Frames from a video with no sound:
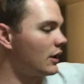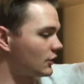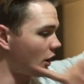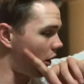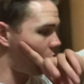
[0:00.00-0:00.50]

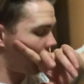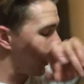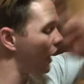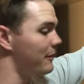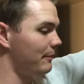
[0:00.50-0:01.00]
So
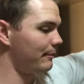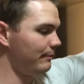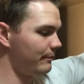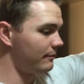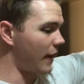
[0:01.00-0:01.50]

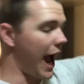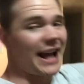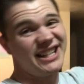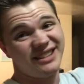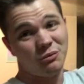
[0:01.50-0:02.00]

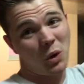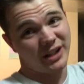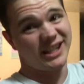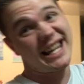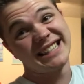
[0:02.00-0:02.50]
I
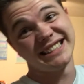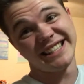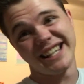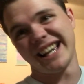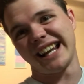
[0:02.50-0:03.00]
wanted a
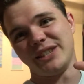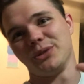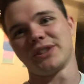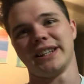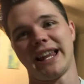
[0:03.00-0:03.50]
quesadilla, and I
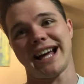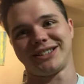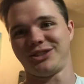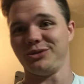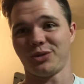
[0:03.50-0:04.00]
used the
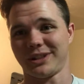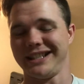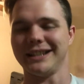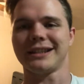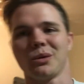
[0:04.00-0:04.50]
last 2
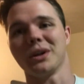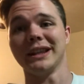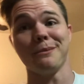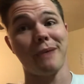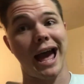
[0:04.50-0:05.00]
tortillas that were
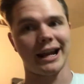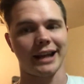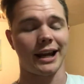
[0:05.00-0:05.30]
in the bag,